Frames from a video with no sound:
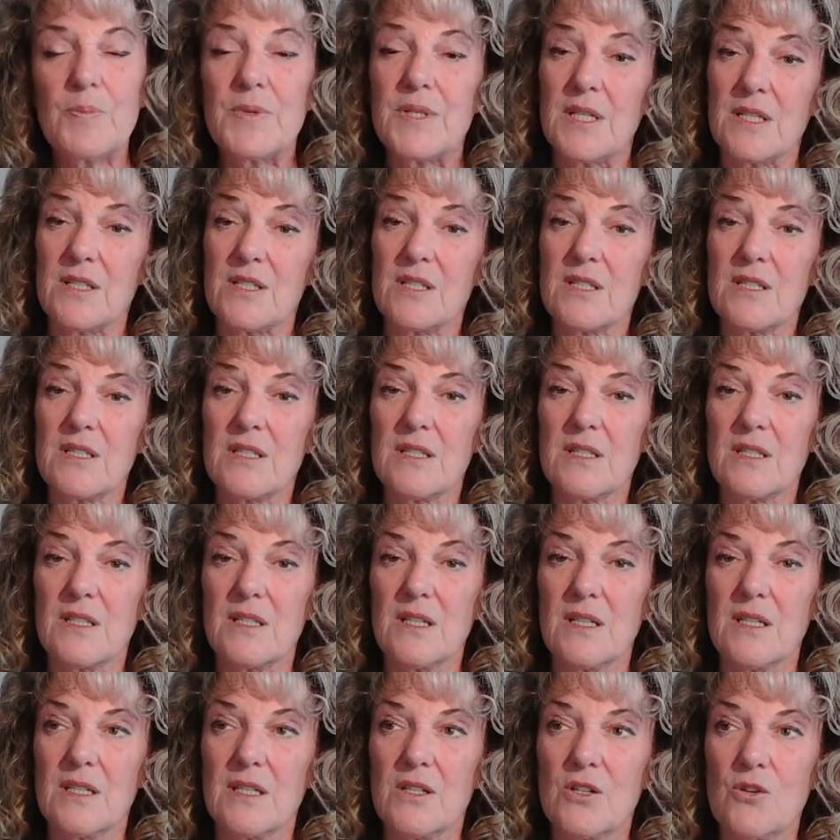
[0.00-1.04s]
us
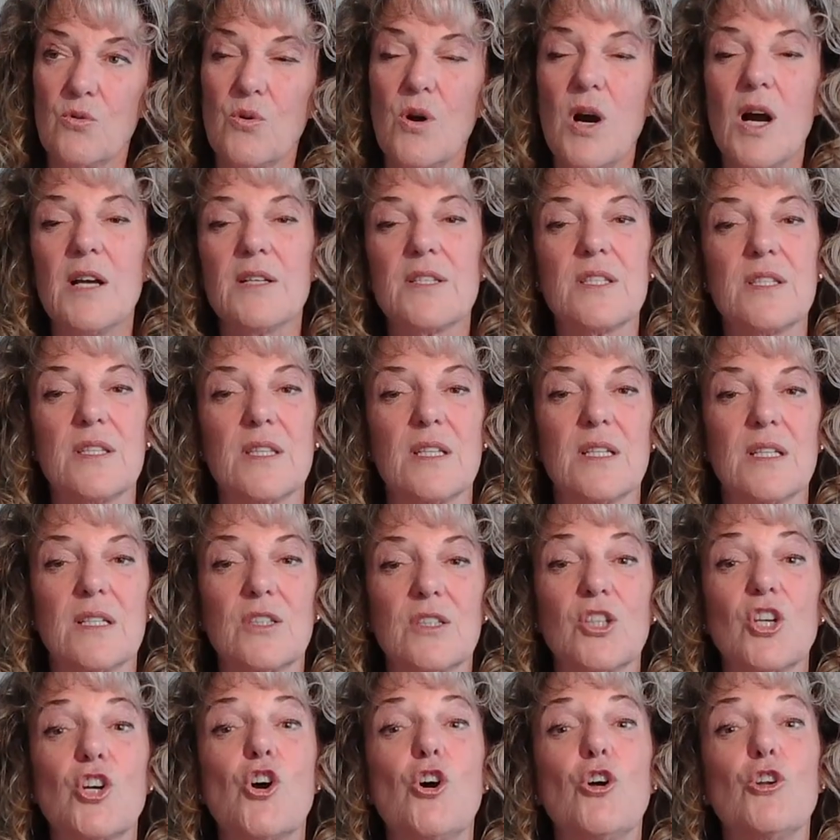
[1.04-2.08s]
cross the
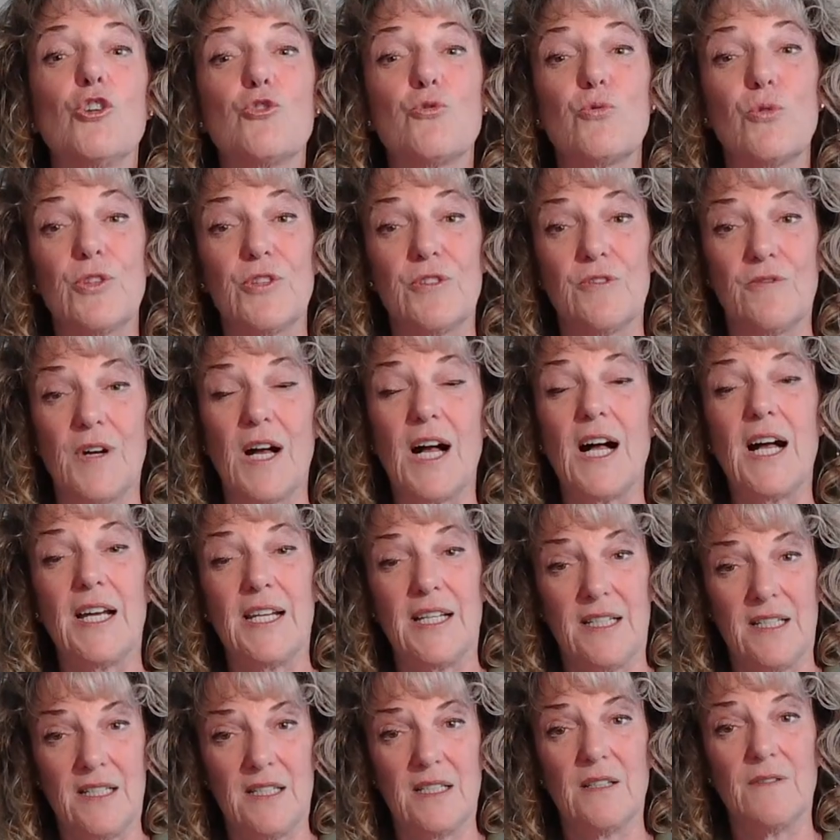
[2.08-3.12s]
cultural
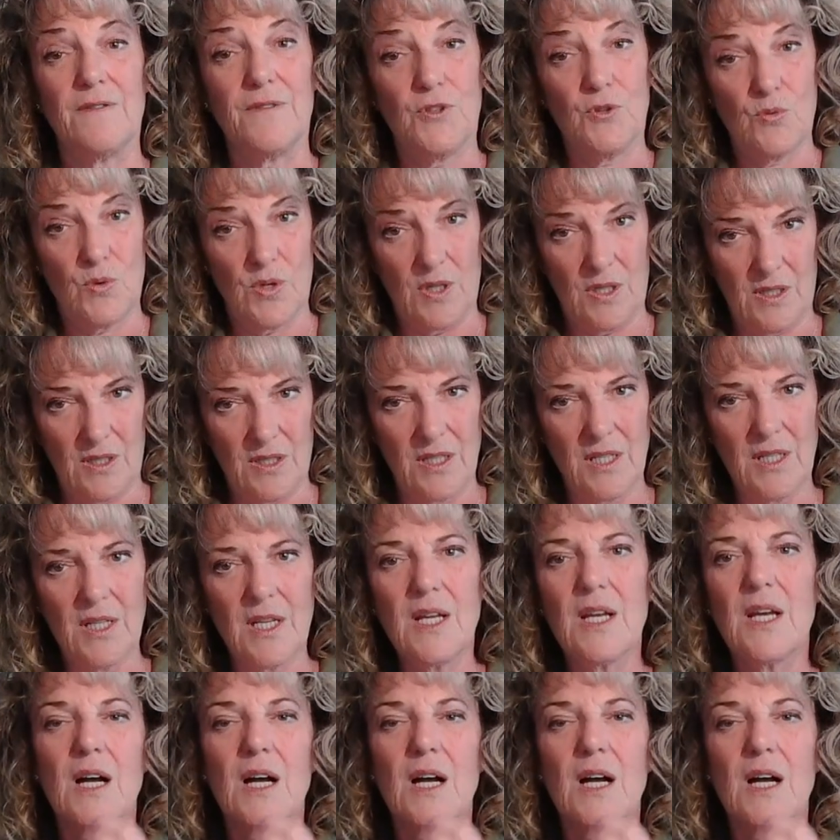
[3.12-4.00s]
divide, if you will,